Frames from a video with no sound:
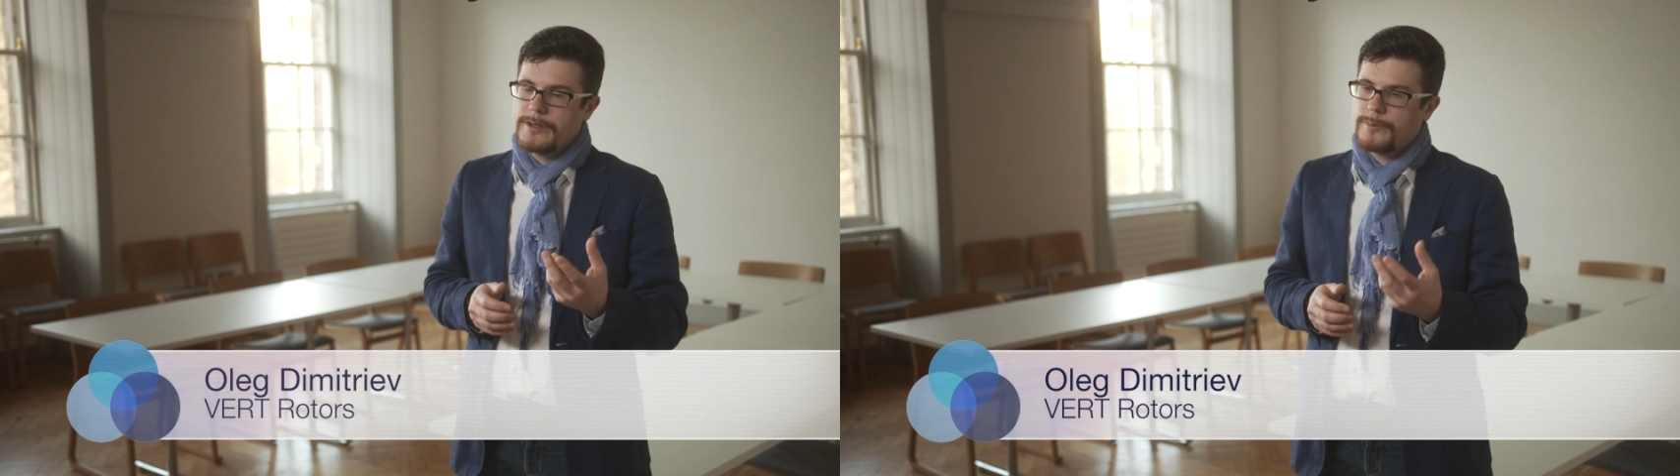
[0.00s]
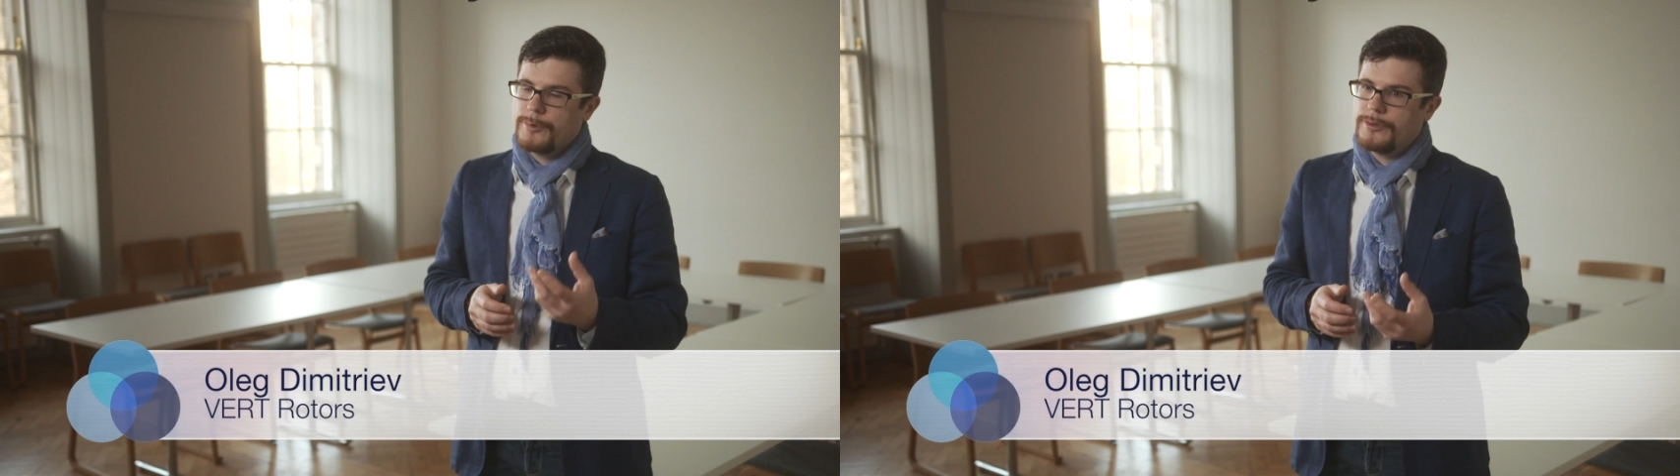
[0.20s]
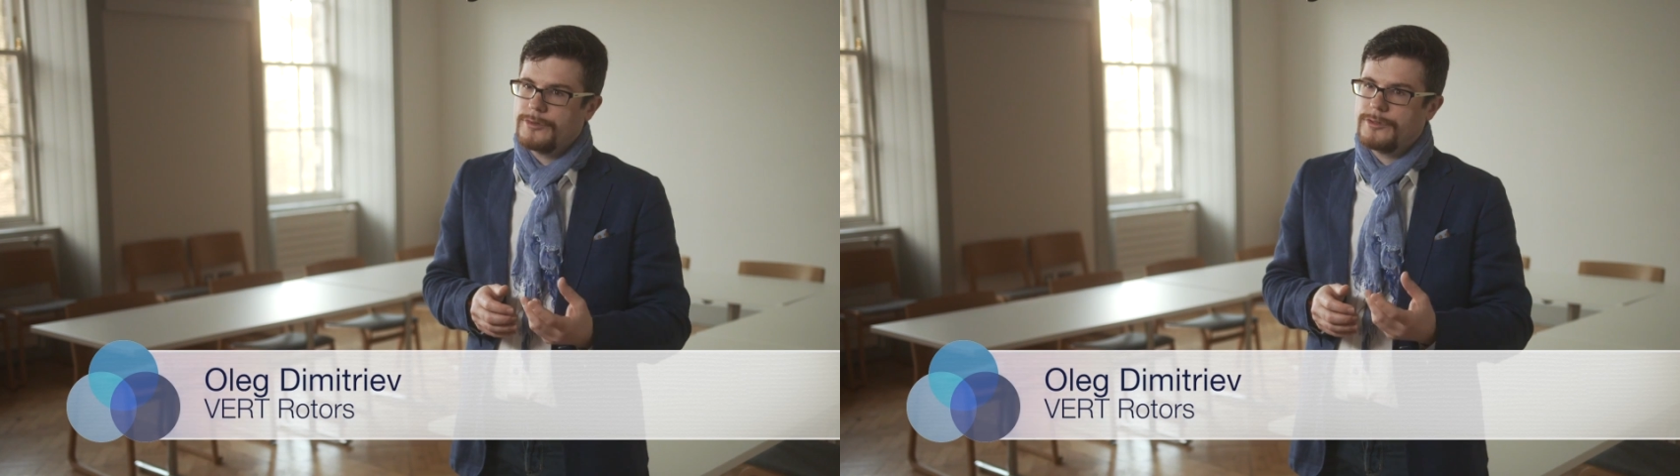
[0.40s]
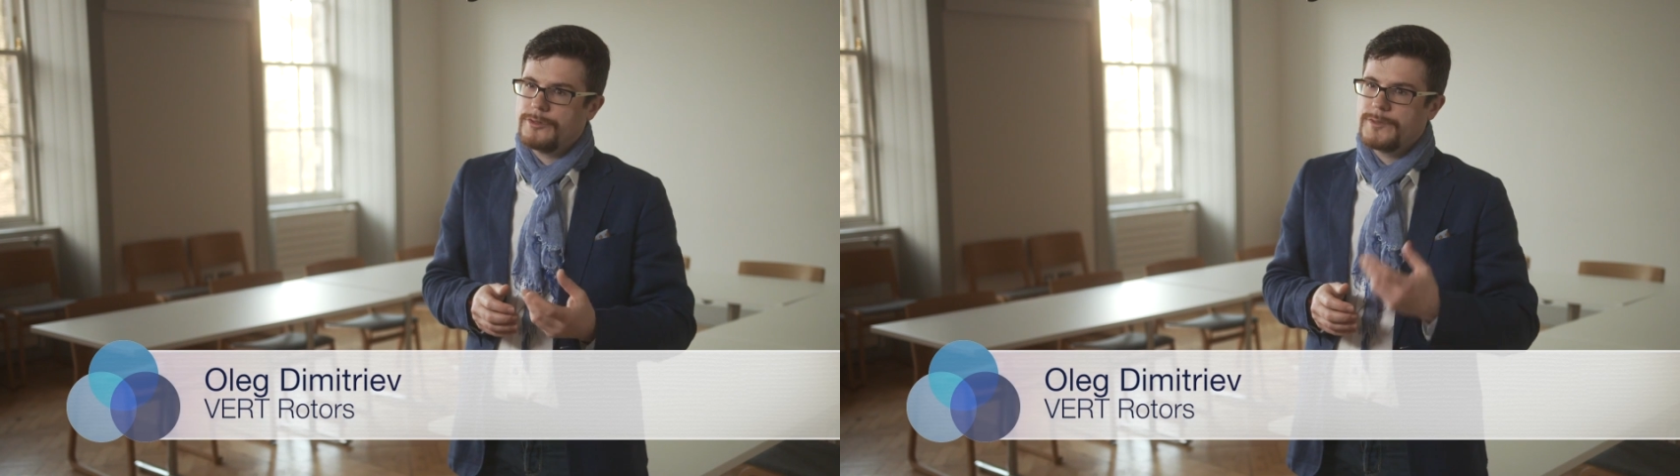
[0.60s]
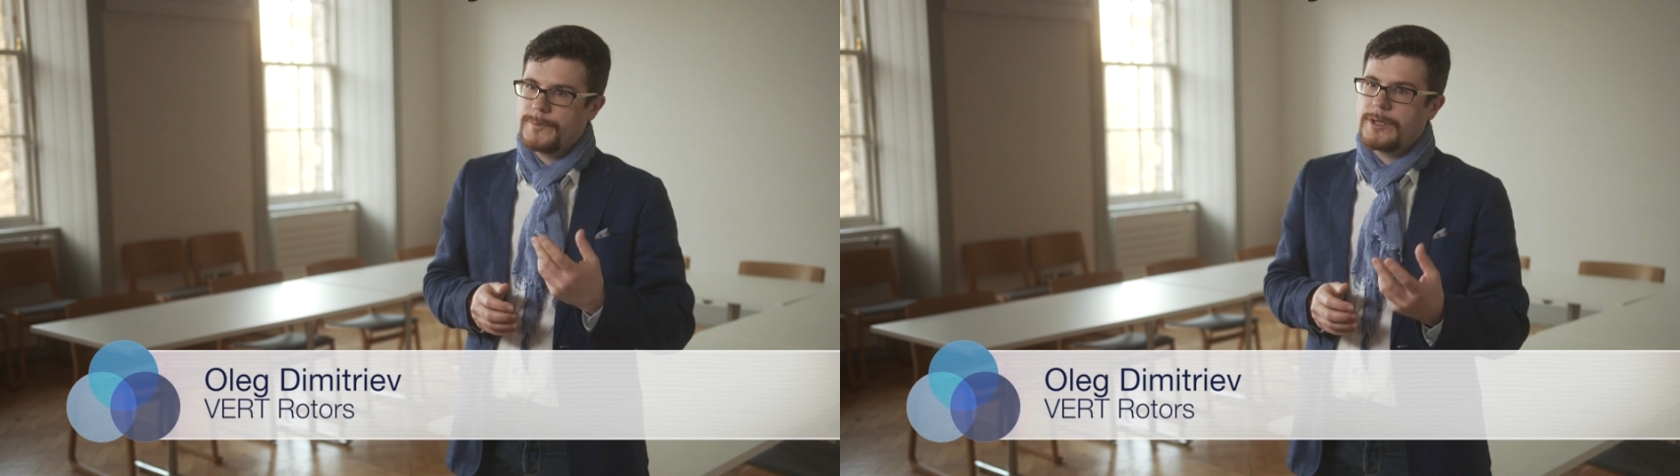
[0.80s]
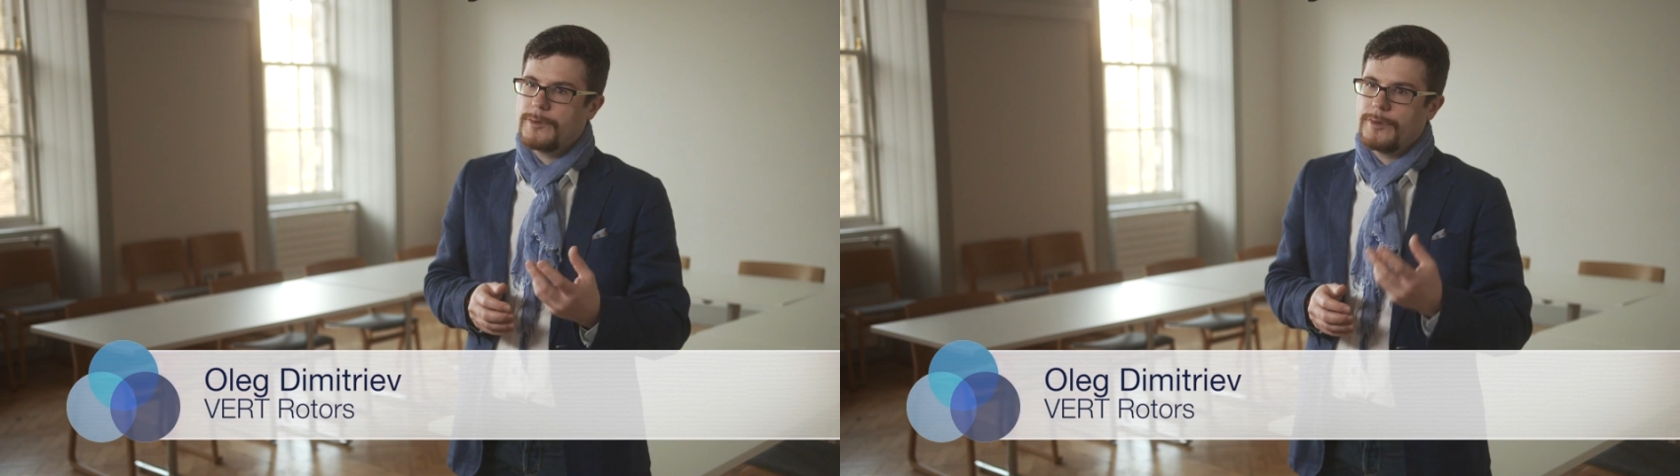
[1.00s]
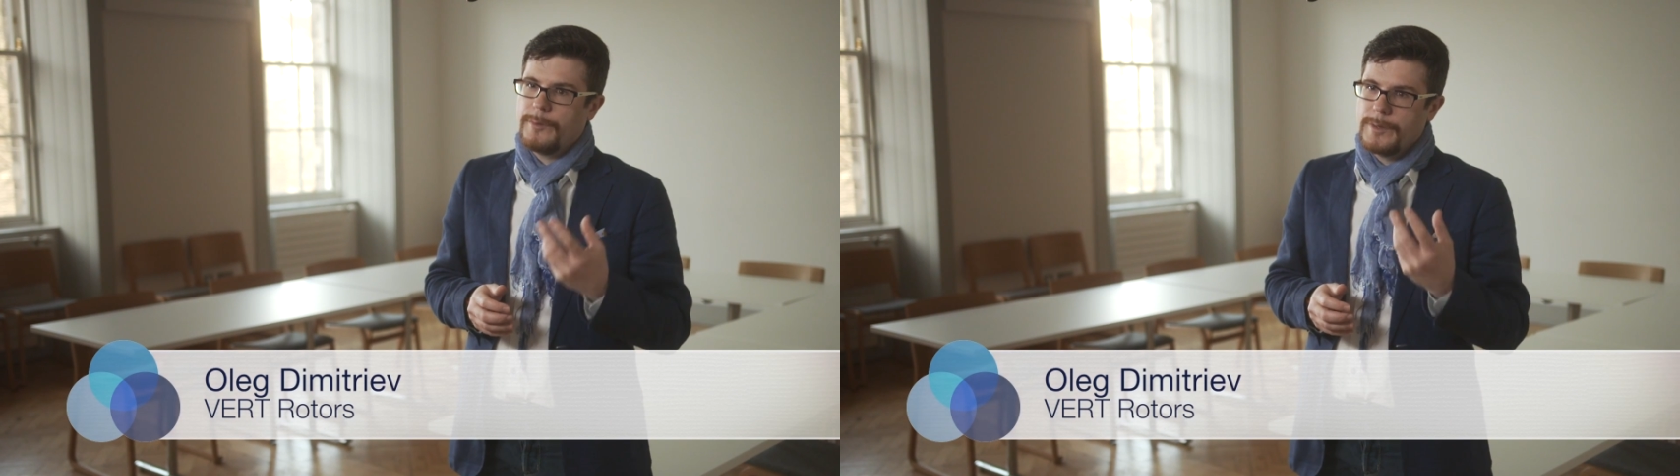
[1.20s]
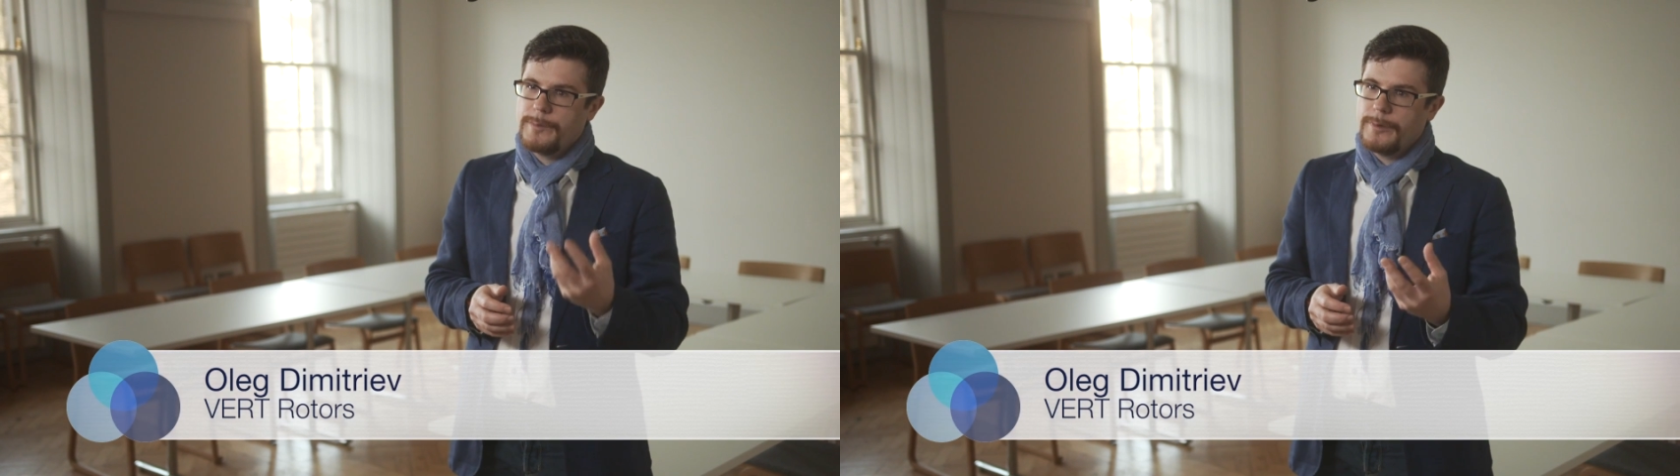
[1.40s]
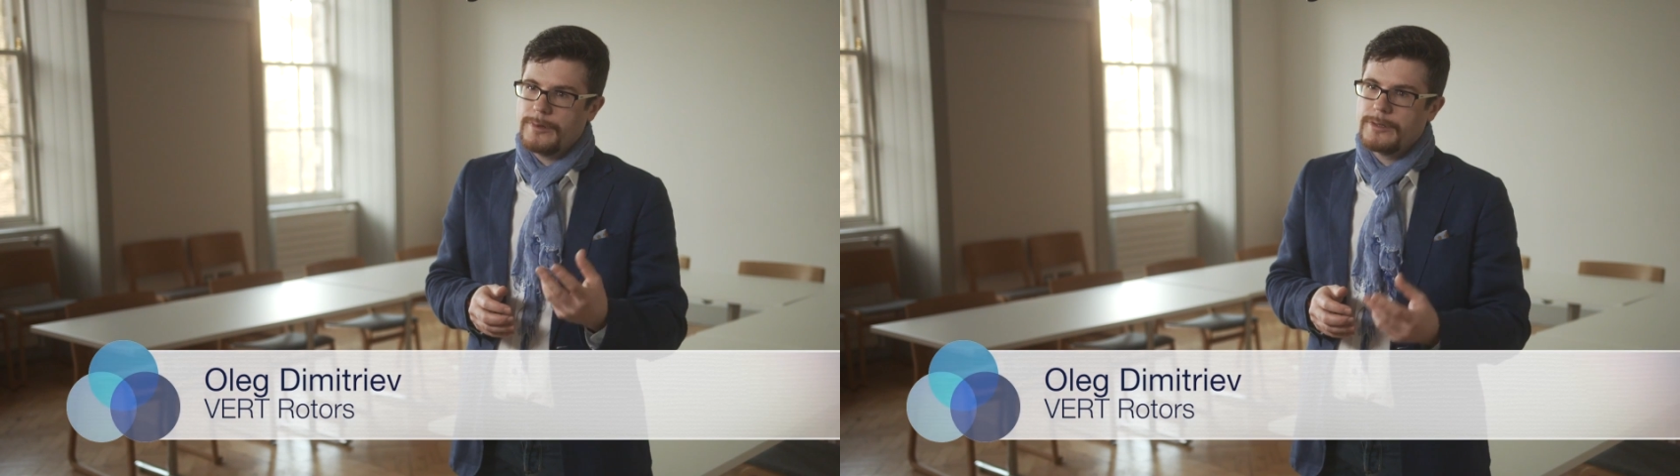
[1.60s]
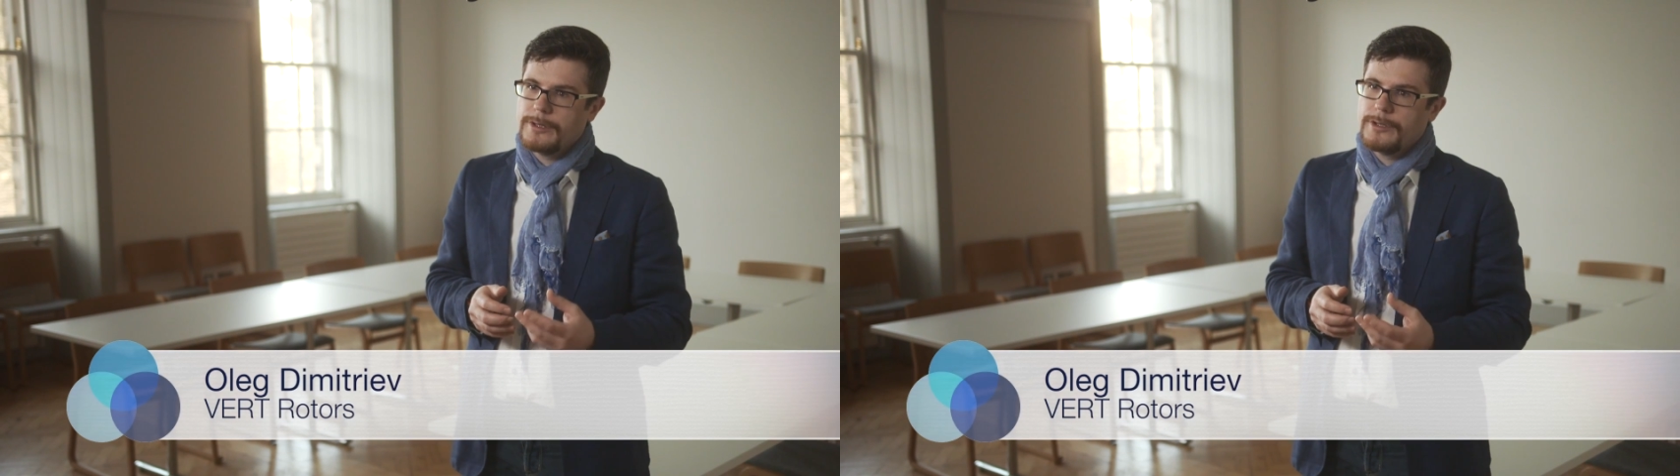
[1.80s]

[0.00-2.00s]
important to speak with the people